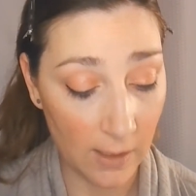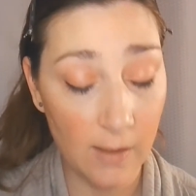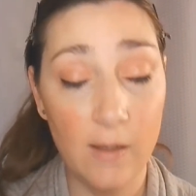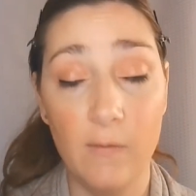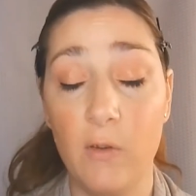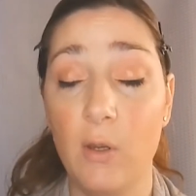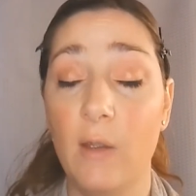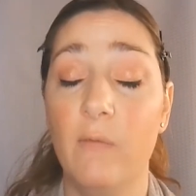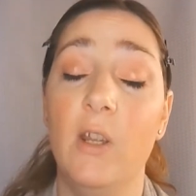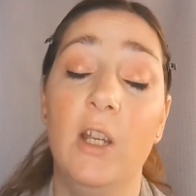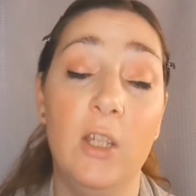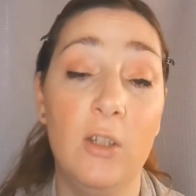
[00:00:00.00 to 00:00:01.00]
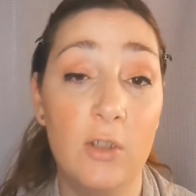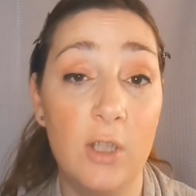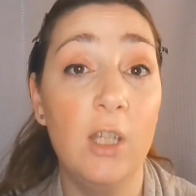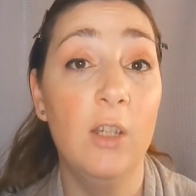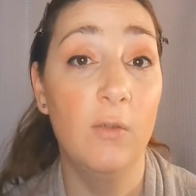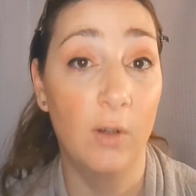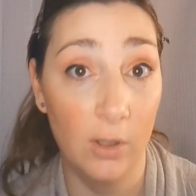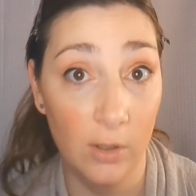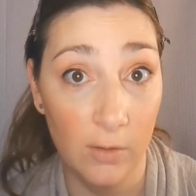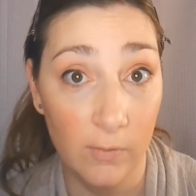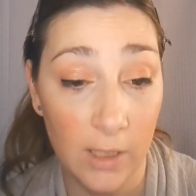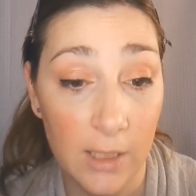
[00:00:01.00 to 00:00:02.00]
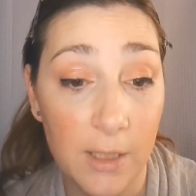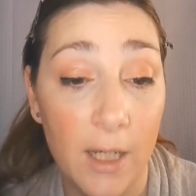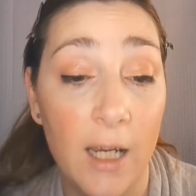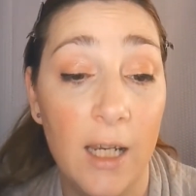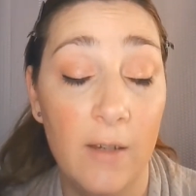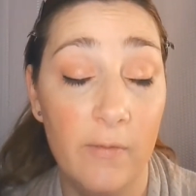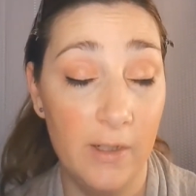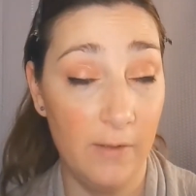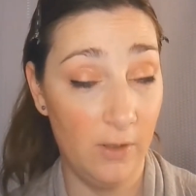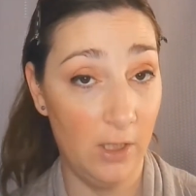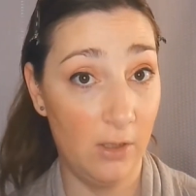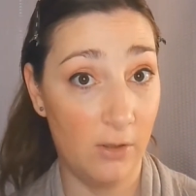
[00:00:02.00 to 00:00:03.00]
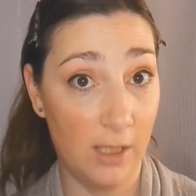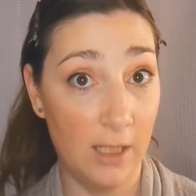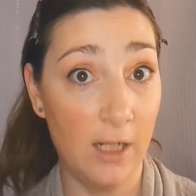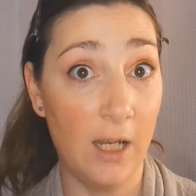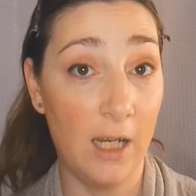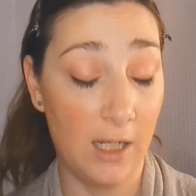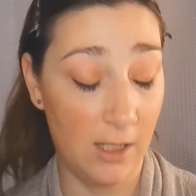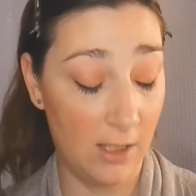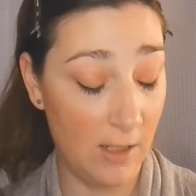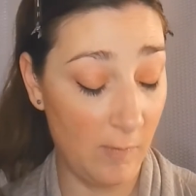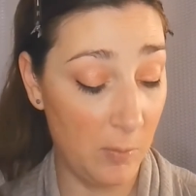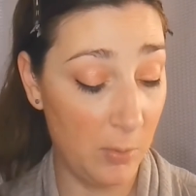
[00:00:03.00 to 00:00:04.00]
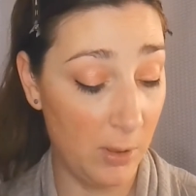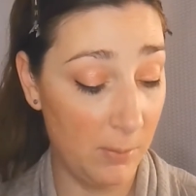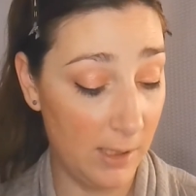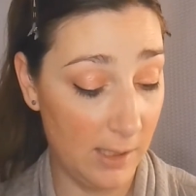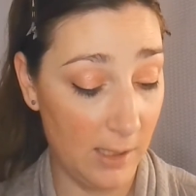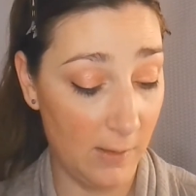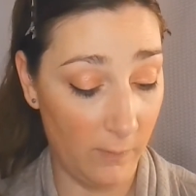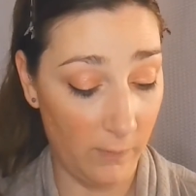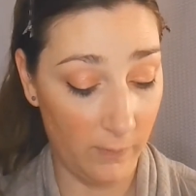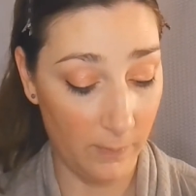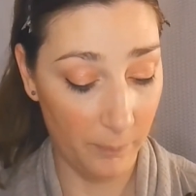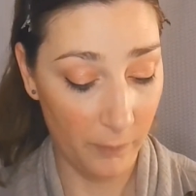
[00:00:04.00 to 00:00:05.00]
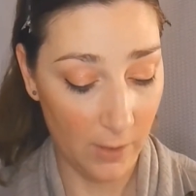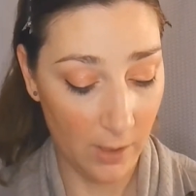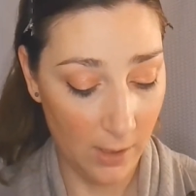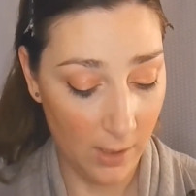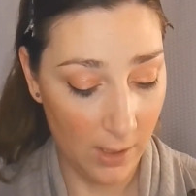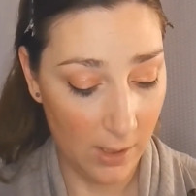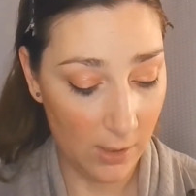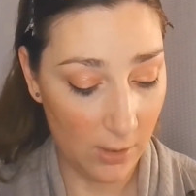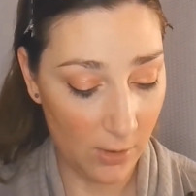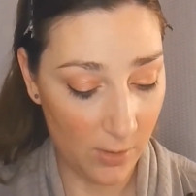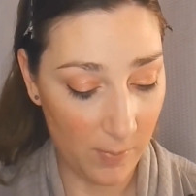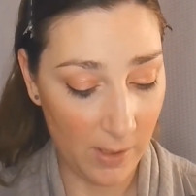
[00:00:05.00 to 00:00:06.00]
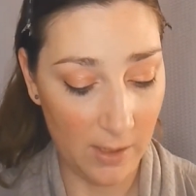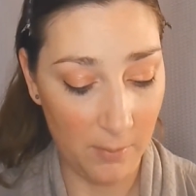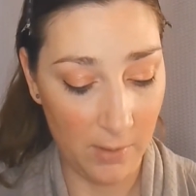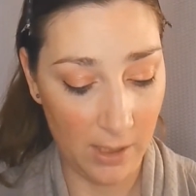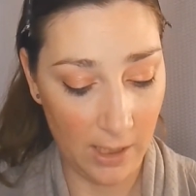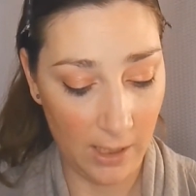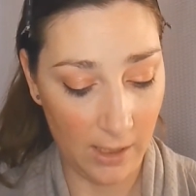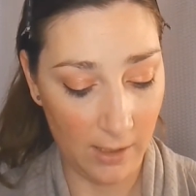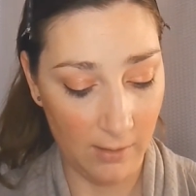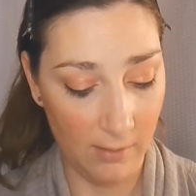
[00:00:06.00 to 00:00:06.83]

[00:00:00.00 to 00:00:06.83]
if you have not used it, you've heard of it. I have never used it. I could never bring myself to spend the money